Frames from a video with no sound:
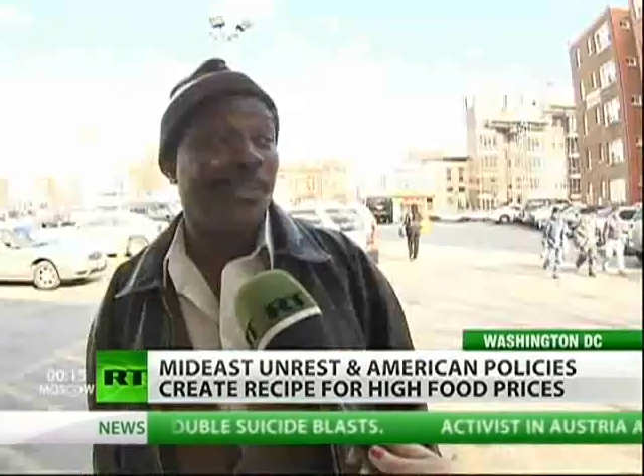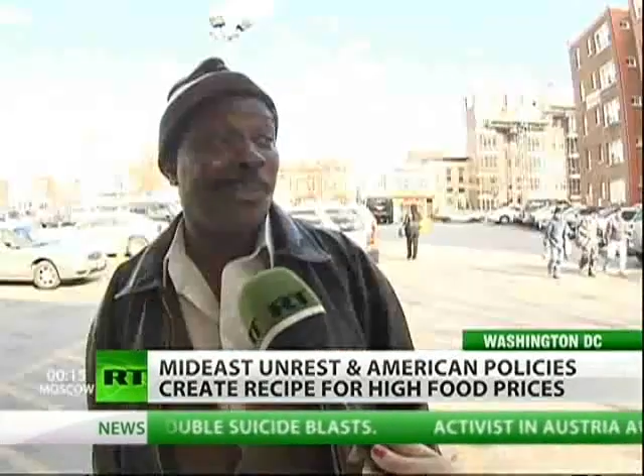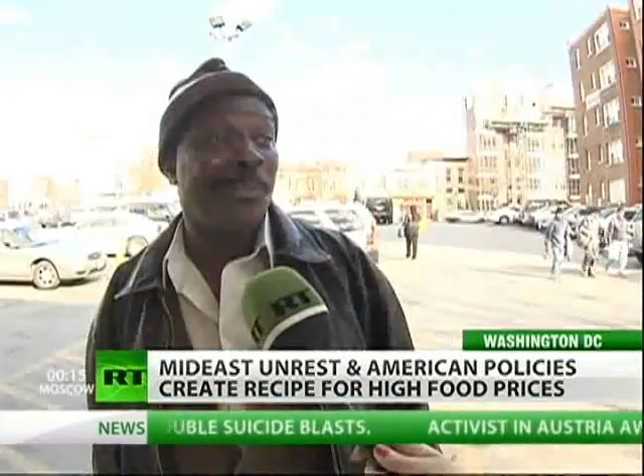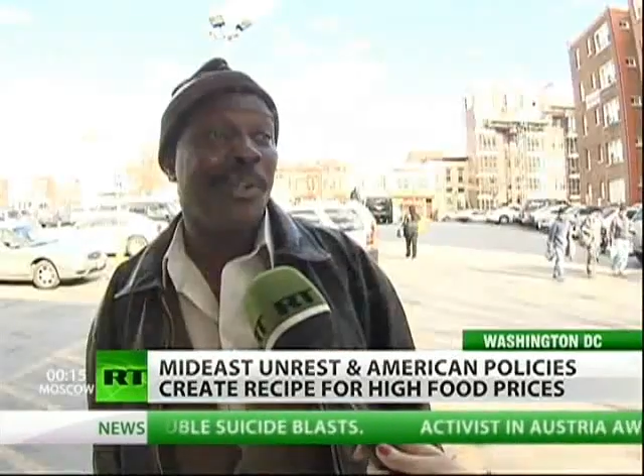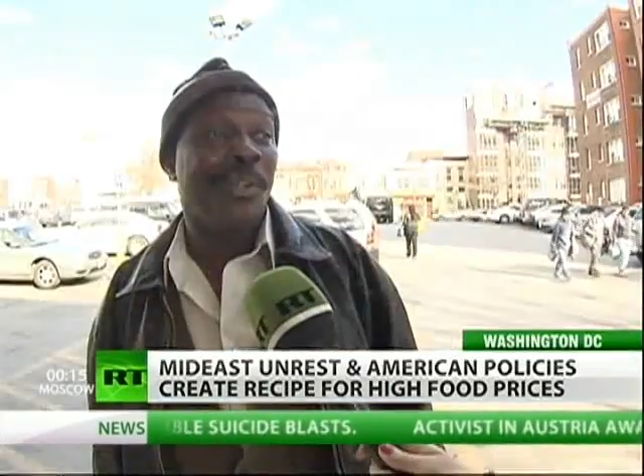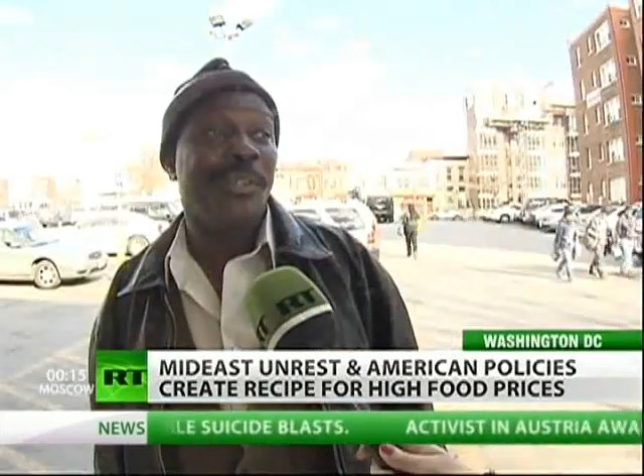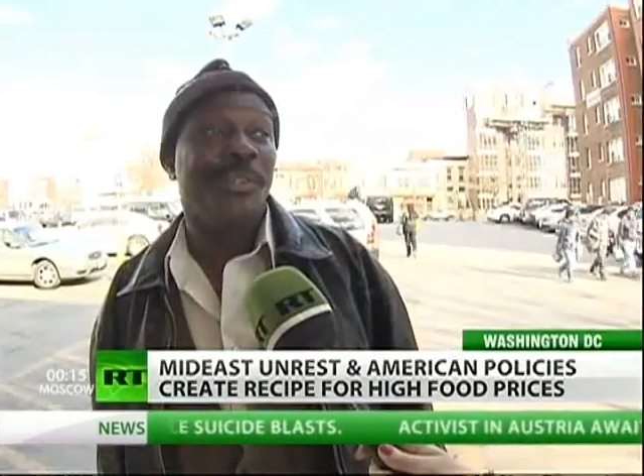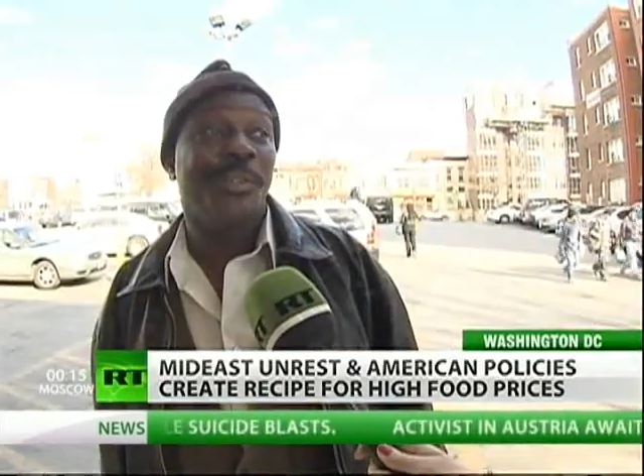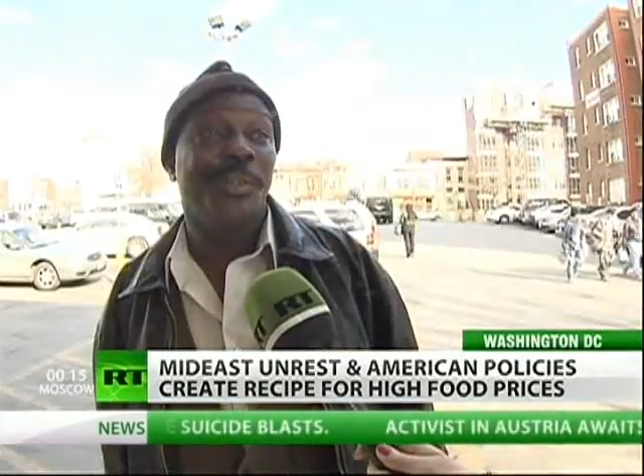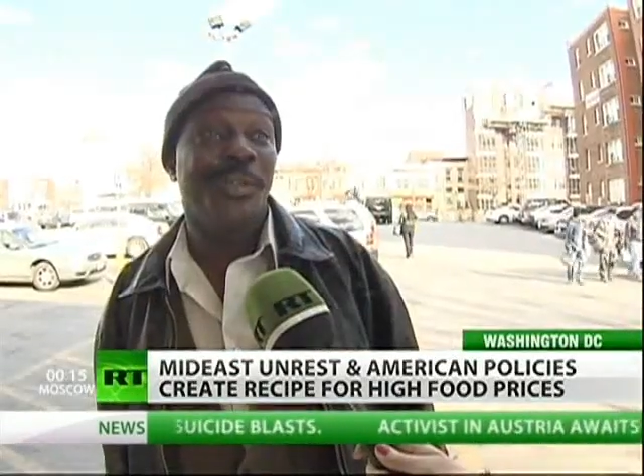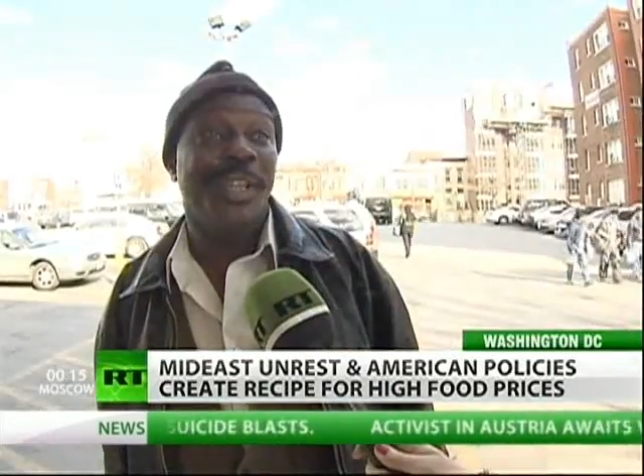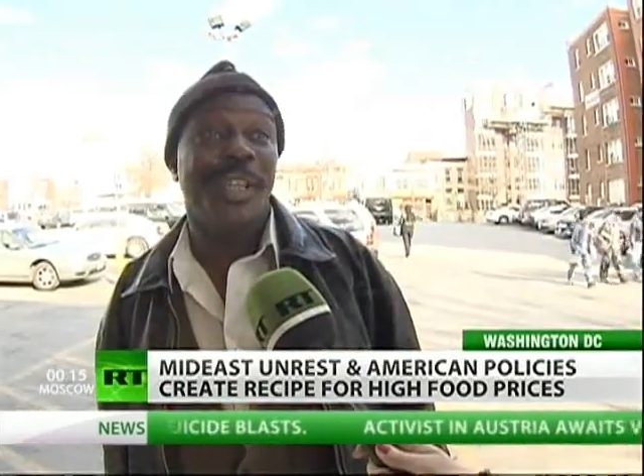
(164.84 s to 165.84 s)
If Americans
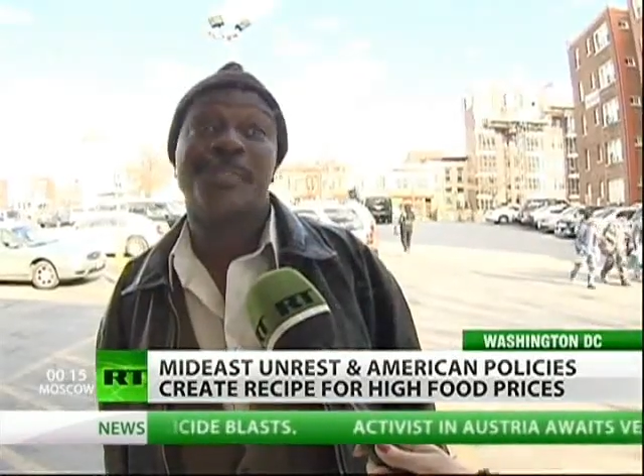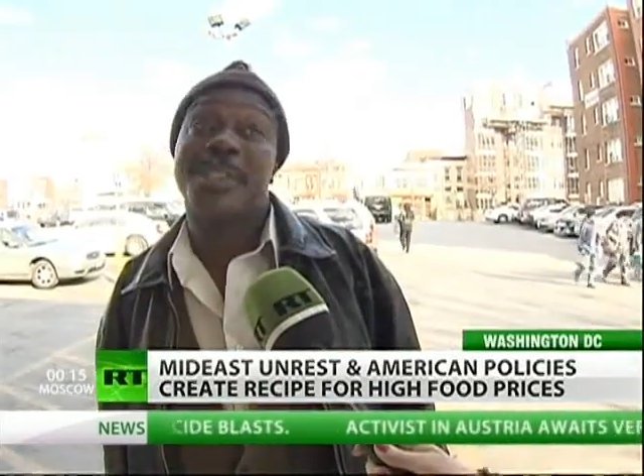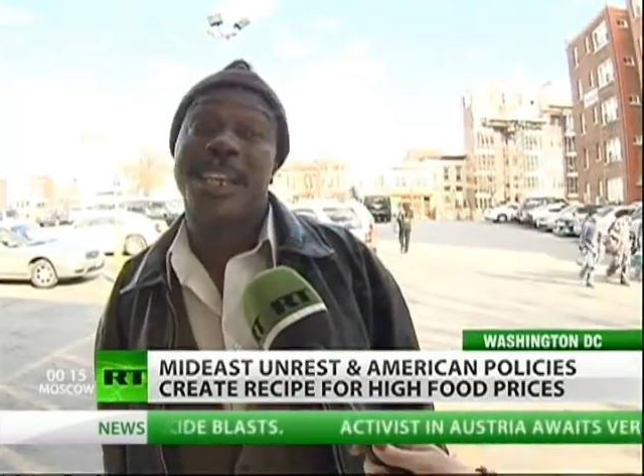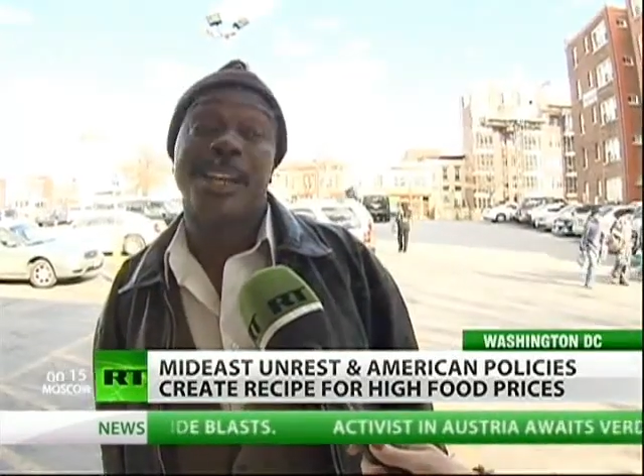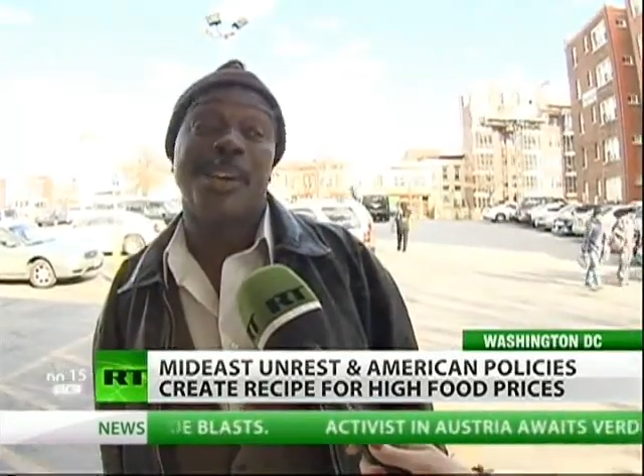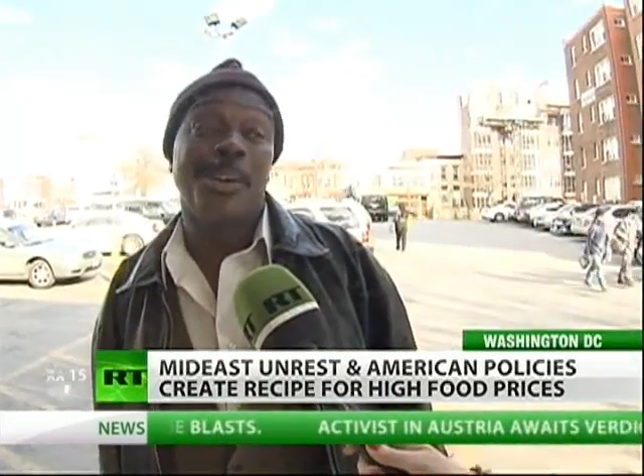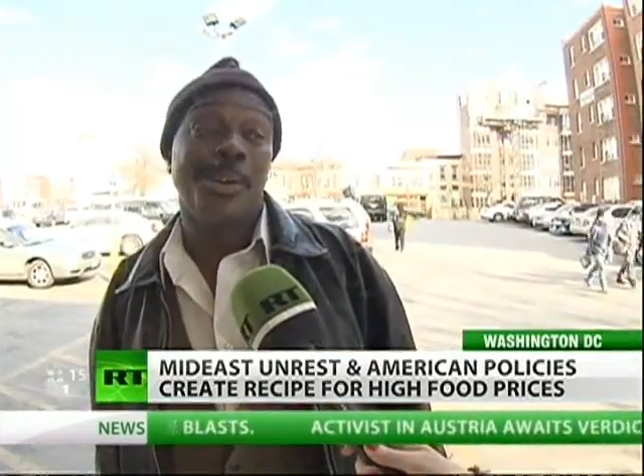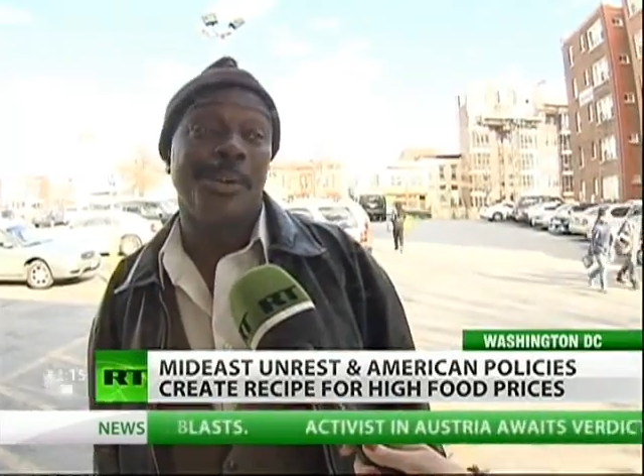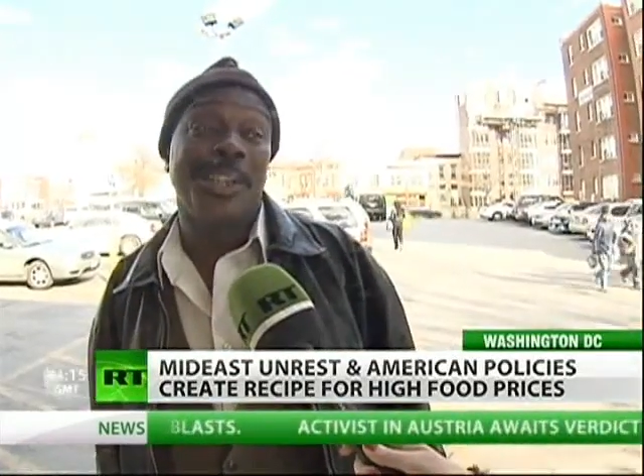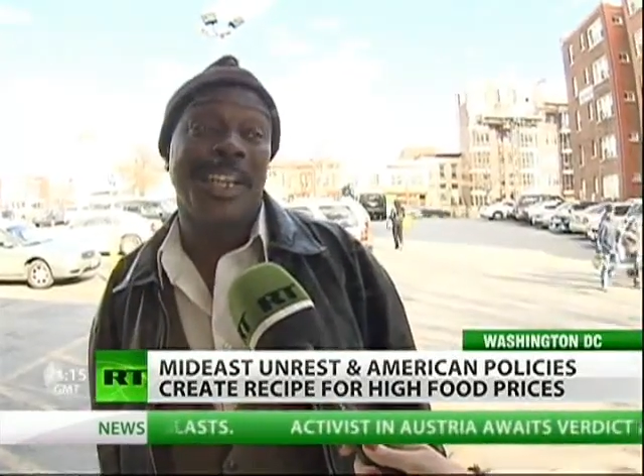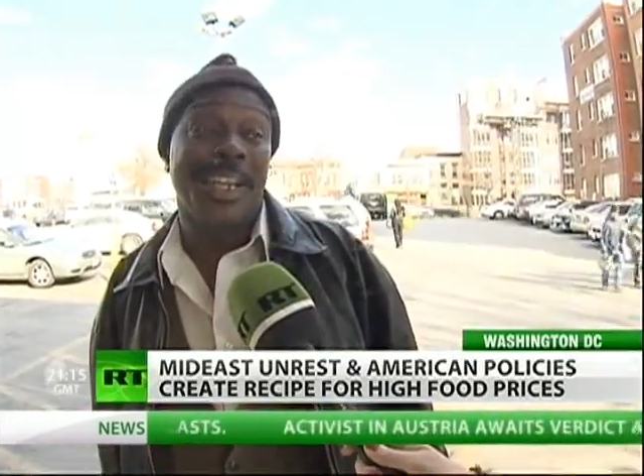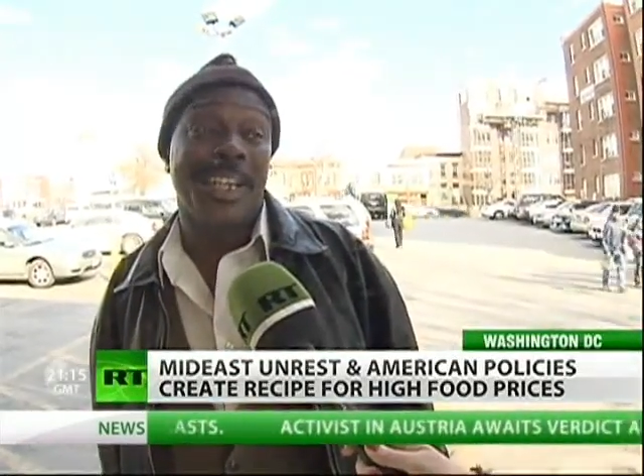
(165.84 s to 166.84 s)
do that, it'd take a whole
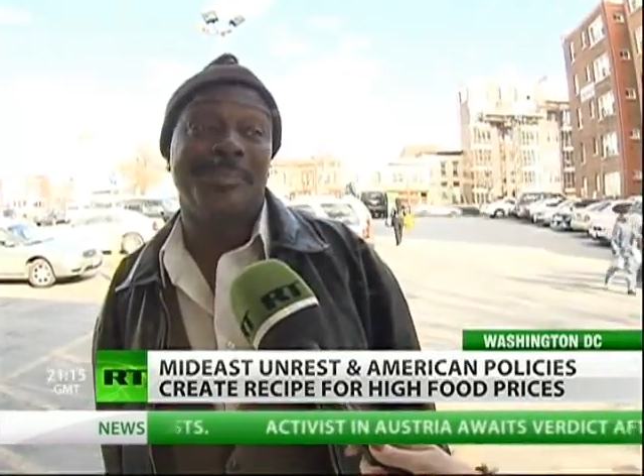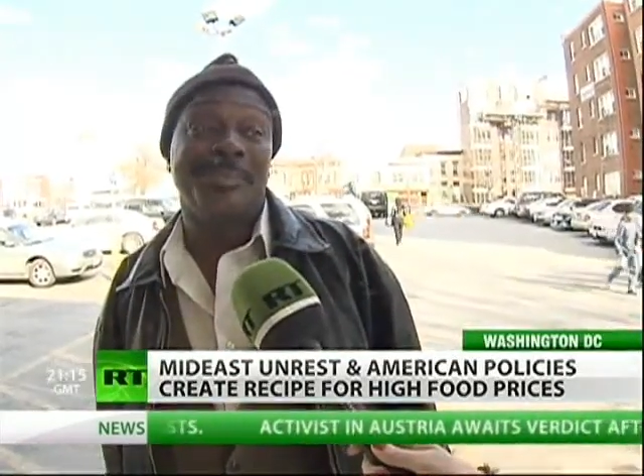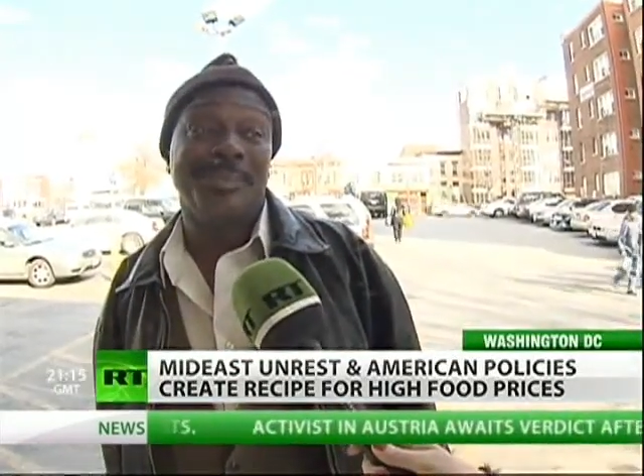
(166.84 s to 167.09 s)
lot.